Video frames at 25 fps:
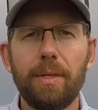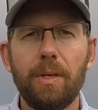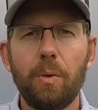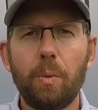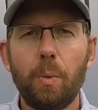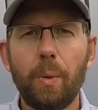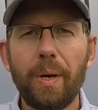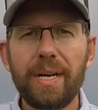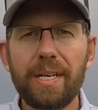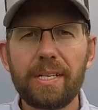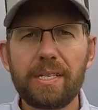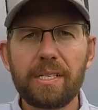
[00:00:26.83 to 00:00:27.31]

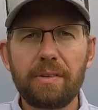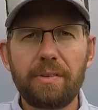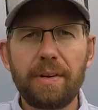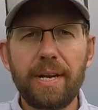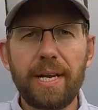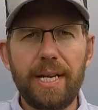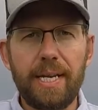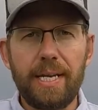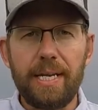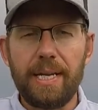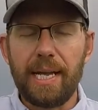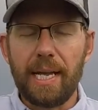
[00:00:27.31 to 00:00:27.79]
when is it
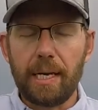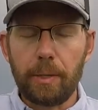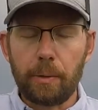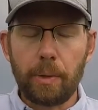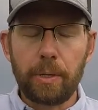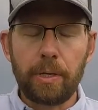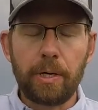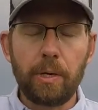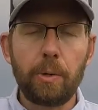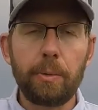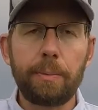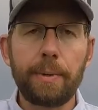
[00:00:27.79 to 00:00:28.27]
ready? How do
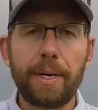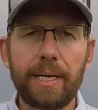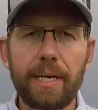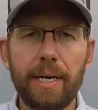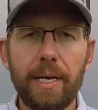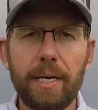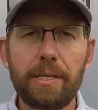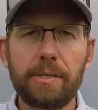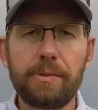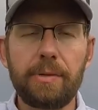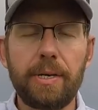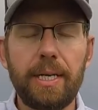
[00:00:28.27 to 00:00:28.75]
I know when my
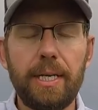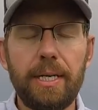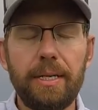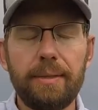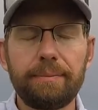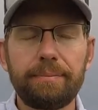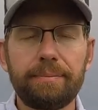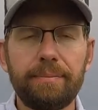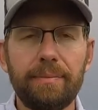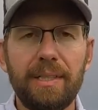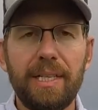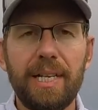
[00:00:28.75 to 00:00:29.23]
cotton's ready?
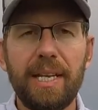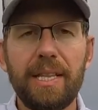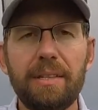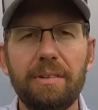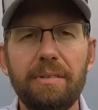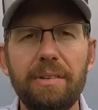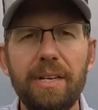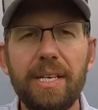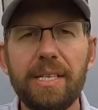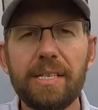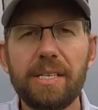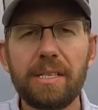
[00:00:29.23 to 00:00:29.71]
And
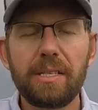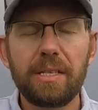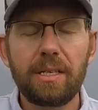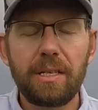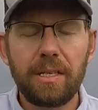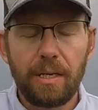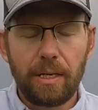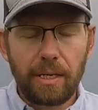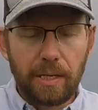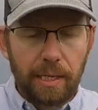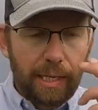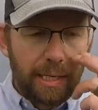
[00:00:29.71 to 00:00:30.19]
the reason
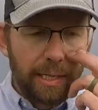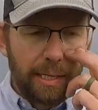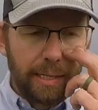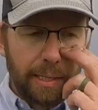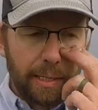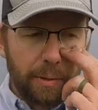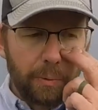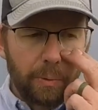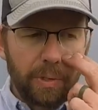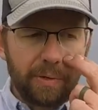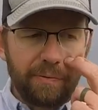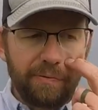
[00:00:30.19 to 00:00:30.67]

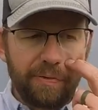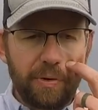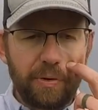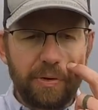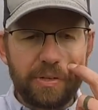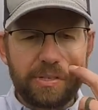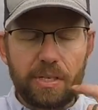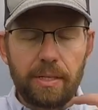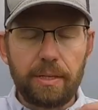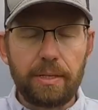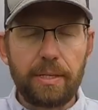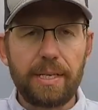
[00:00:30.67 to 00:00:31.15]
I want to
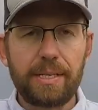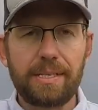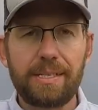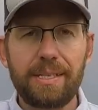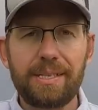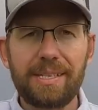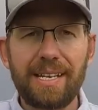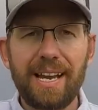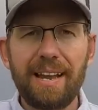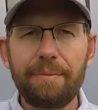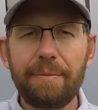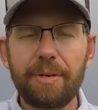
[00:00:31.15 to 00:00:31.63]
focus on this
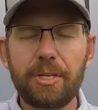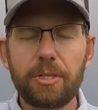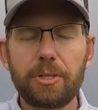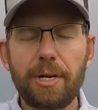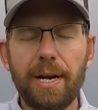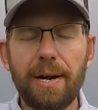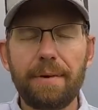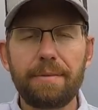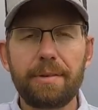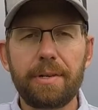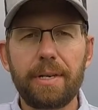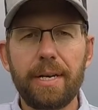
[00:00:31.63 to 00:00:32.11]
is I've been
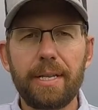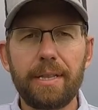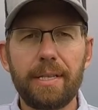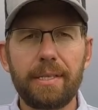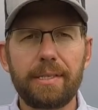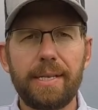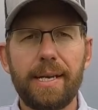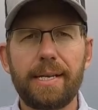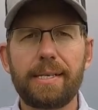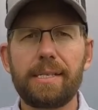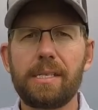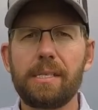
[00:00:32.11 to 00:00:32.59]
driving around the
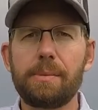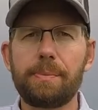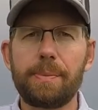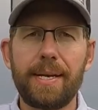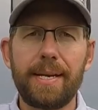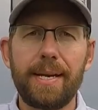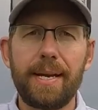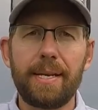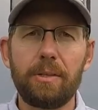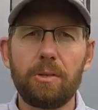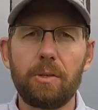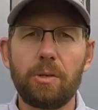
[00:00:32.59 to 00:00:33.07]
Texas
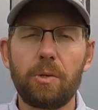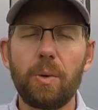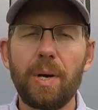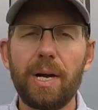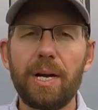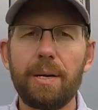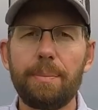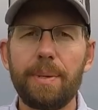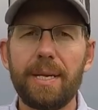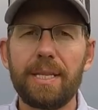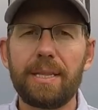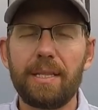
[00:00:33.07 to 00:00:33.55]
Panhandle
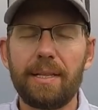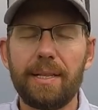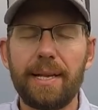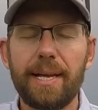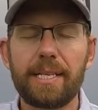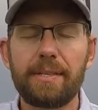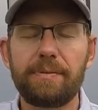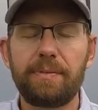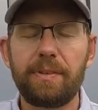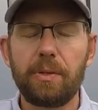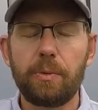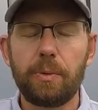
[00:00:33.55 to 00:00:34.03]
quite a bit the
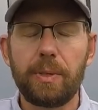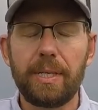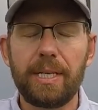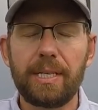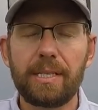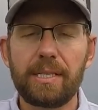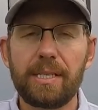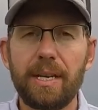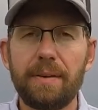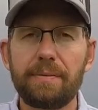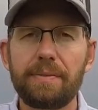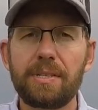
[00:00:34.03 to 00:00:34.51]
last few
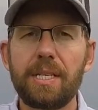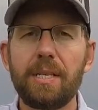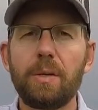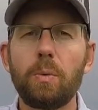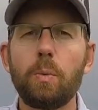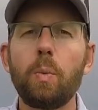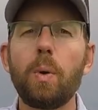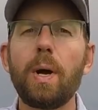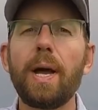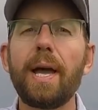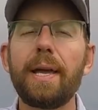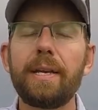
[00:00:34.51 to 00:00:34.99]
weeks, and I've
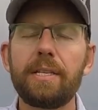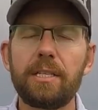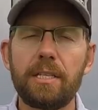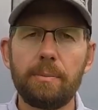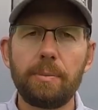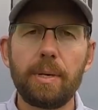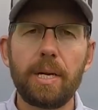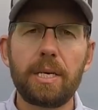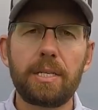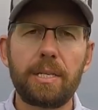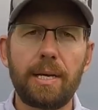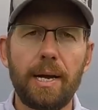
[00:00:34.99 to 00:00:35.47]
seen way
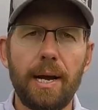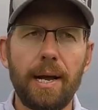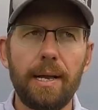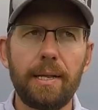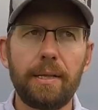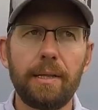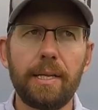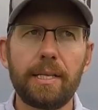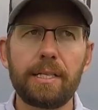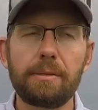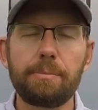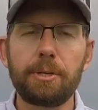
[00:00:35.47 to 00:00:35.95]
too much
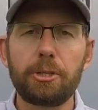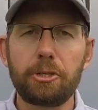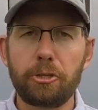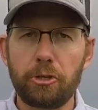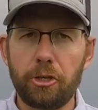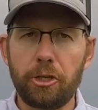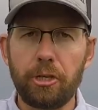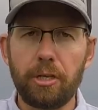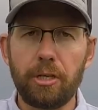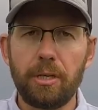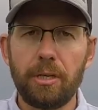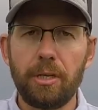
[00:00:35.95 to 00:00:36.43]
cotton that's
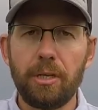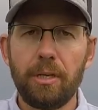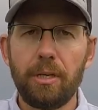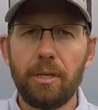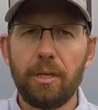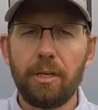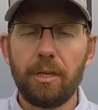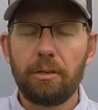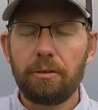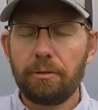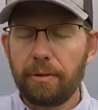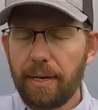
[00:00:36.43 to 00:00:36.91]
mature,
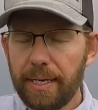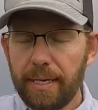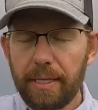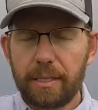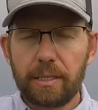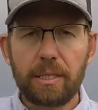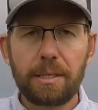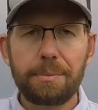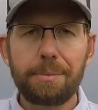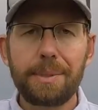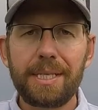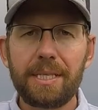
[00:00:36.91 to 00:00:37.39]
ready
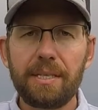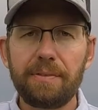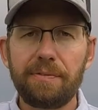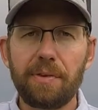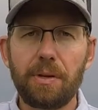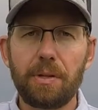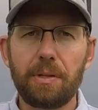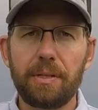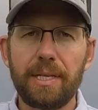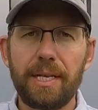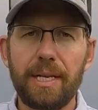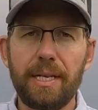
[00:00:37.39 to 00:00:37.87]
to be
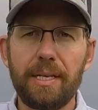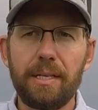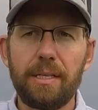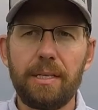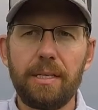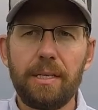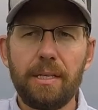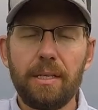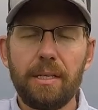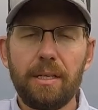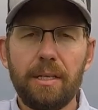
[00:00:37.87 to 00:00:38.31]
defoliated,